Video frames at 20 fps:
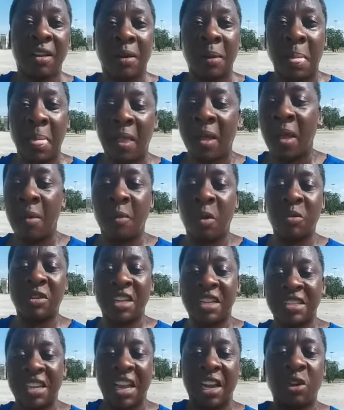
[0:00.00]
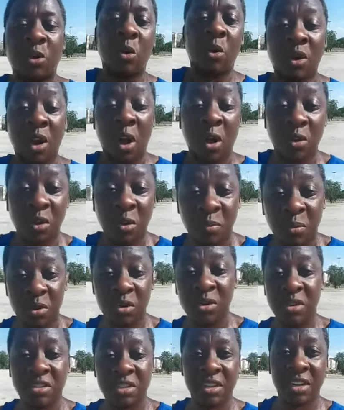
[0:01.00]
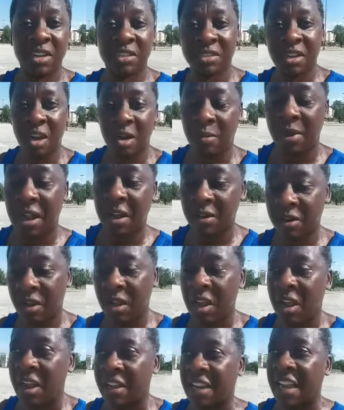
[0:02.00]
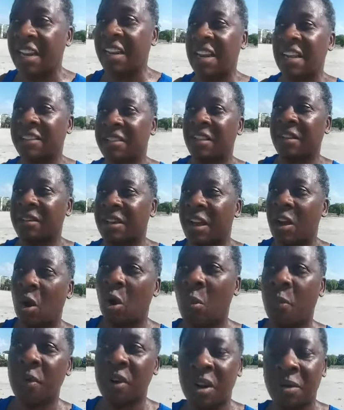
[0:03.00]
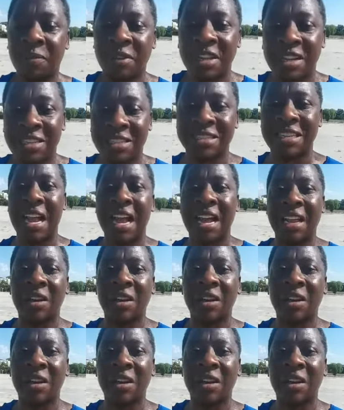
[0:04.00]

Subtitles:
but we just ignoring all the bullshit that's come out. They opened up the asylum.